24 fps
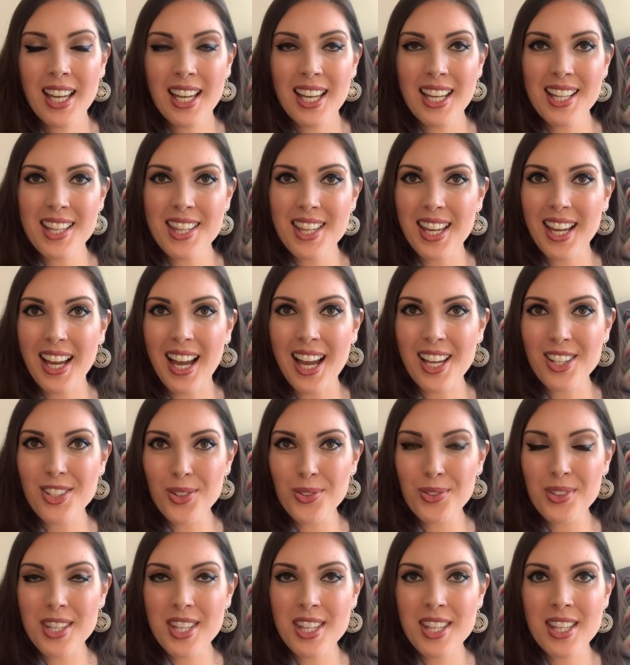It's like, I
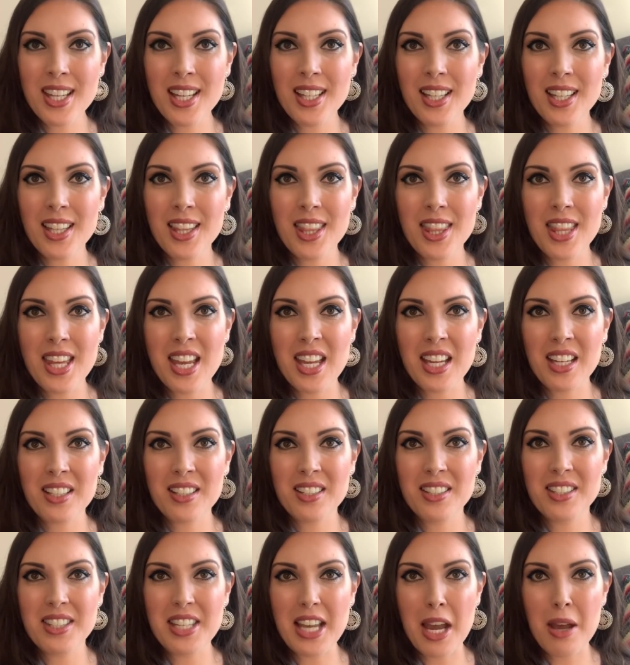don't sit and think,
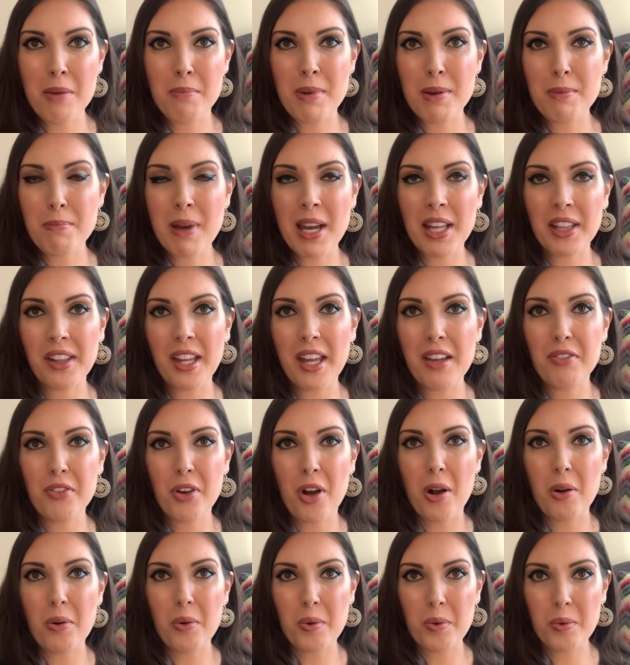damn it, my life
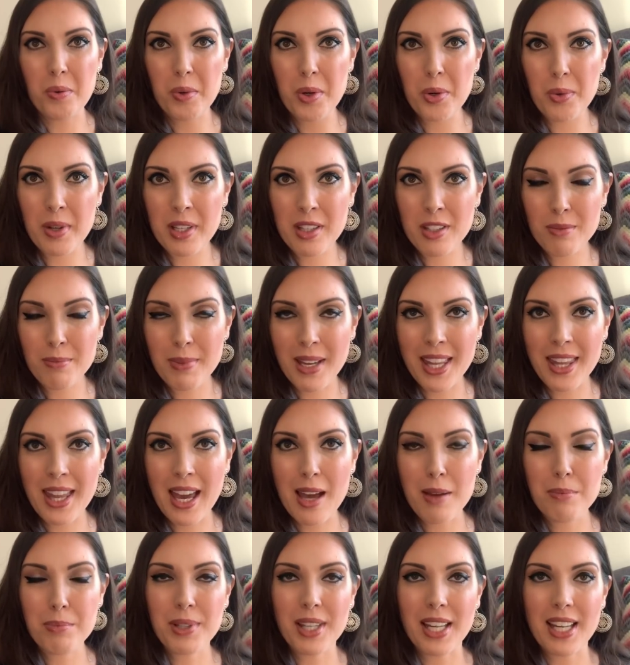got ruined by
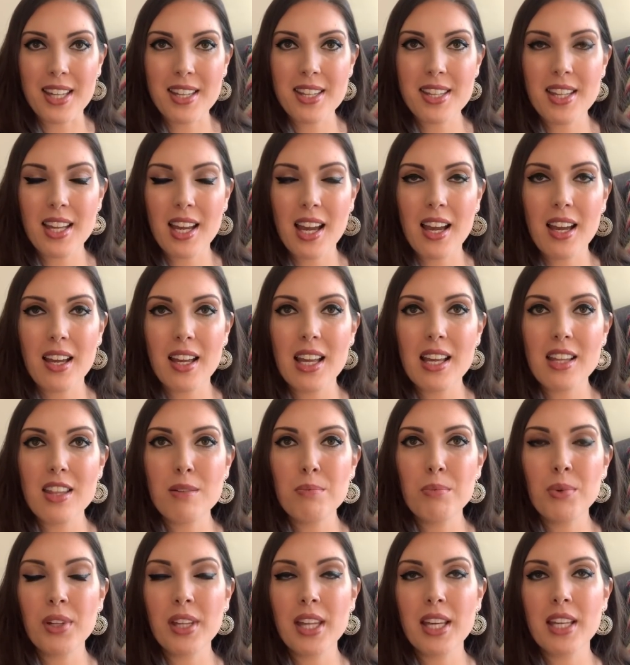that place. It's
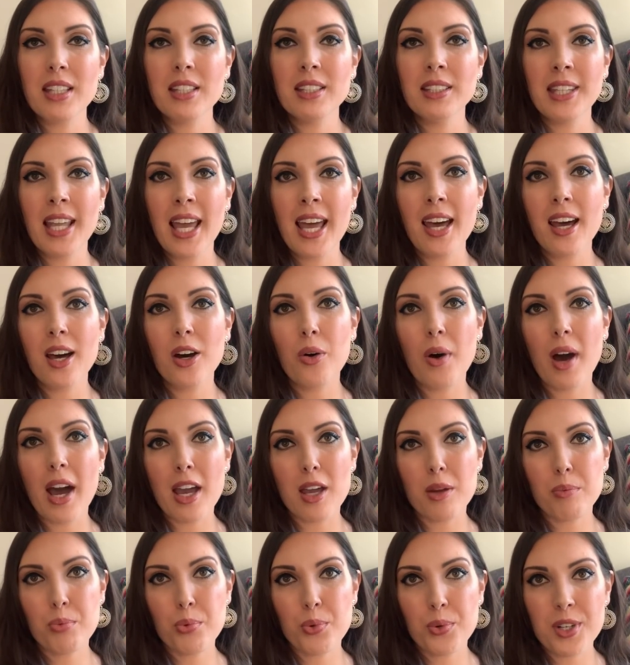more like now I
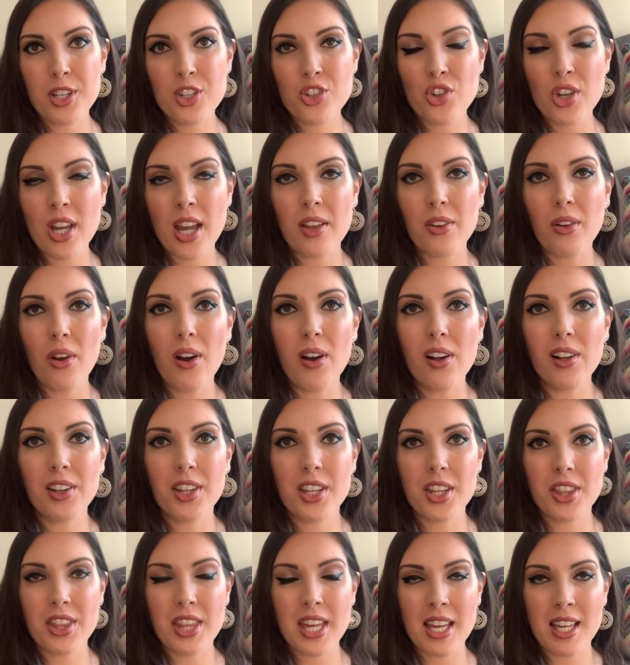appreciate all
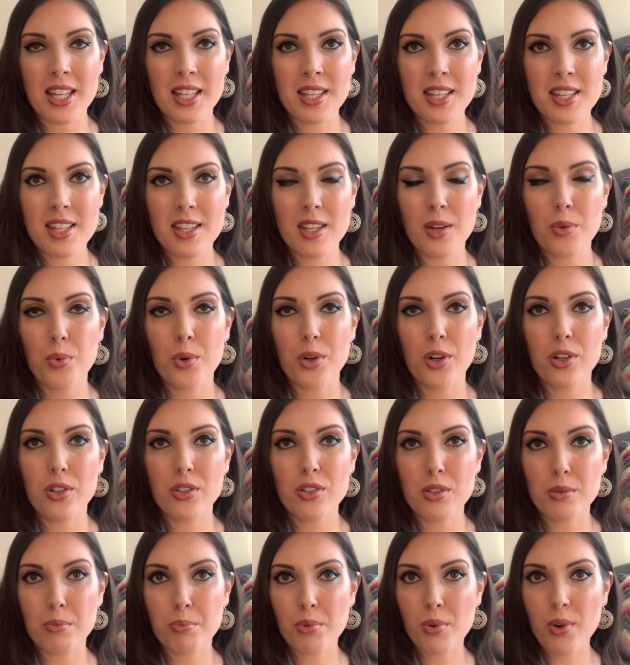the things that were
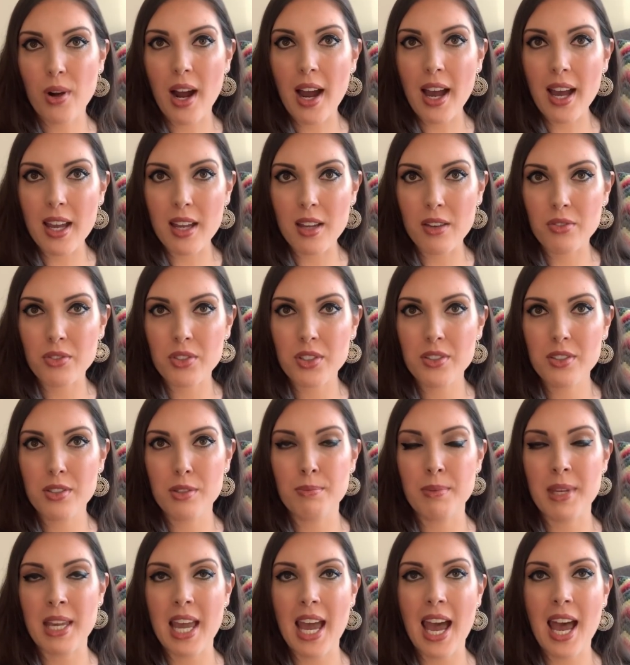deprived to
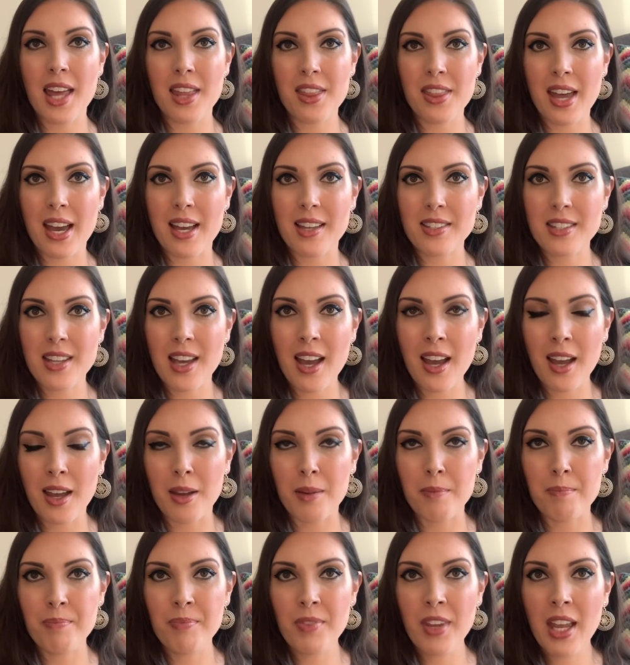me at that
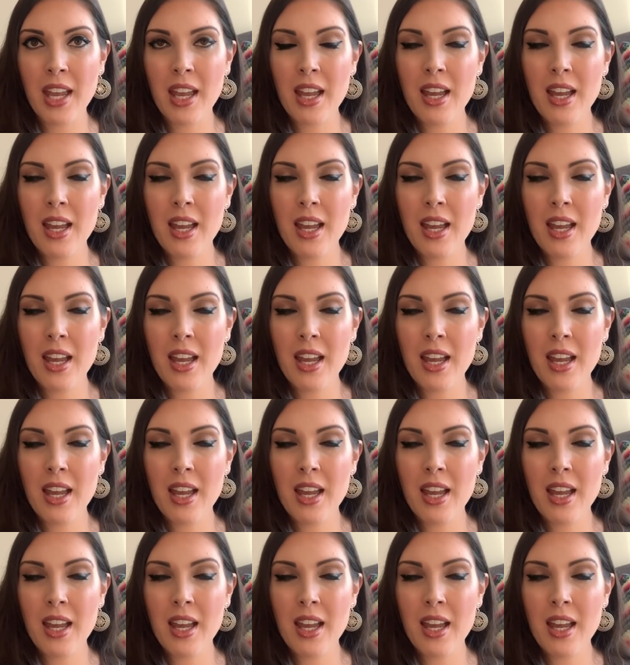time.